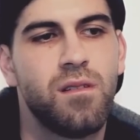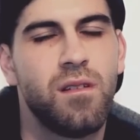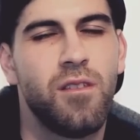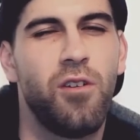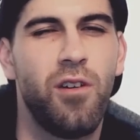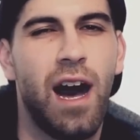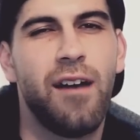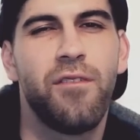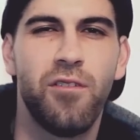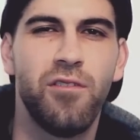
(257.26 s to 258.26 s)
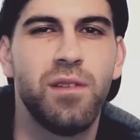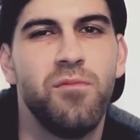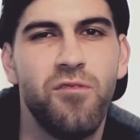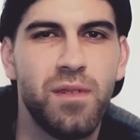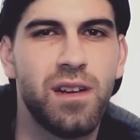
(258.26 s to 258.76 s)
the whole iPhone only
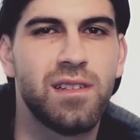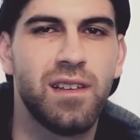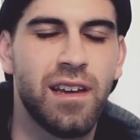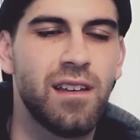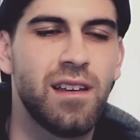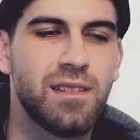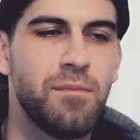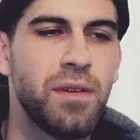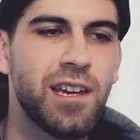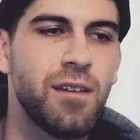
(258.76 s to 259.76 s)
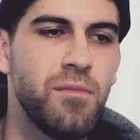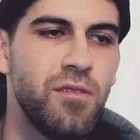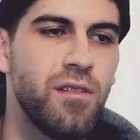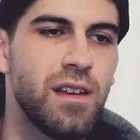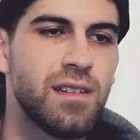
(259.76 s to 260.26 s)
movement is like, it's a big
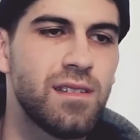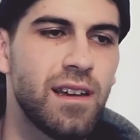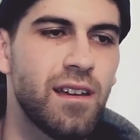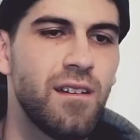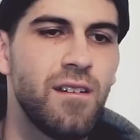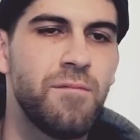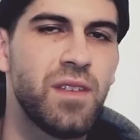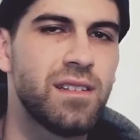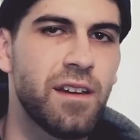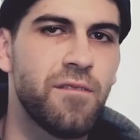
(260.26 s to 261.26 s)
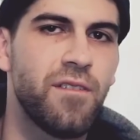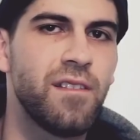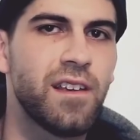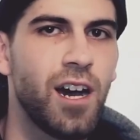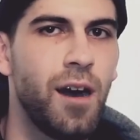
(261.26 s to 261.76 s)
community. It's like, it's like
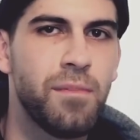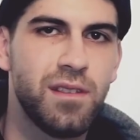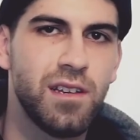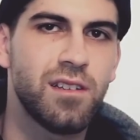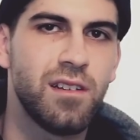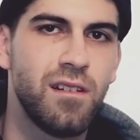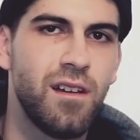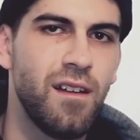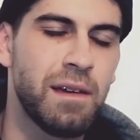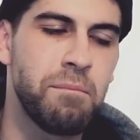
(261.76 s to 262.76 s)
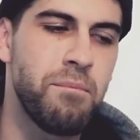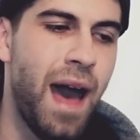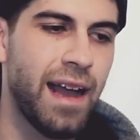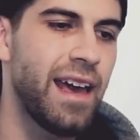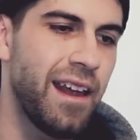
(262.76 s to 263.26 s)
friendly competition, not like
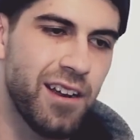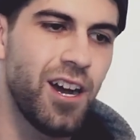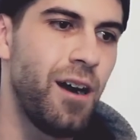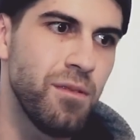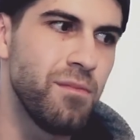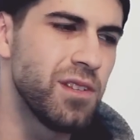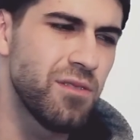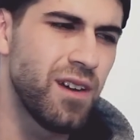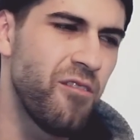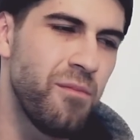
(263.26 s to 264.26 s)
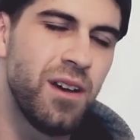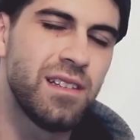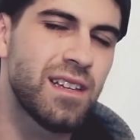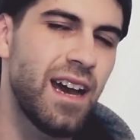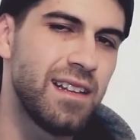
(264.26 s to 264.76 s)
backhanded compliments or whatever, but
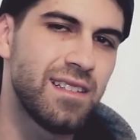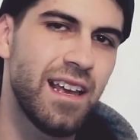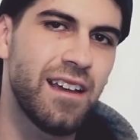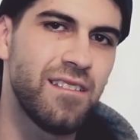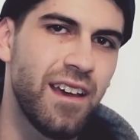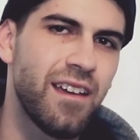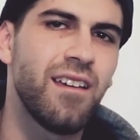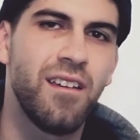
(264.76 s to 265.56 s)
it's kind of saying like,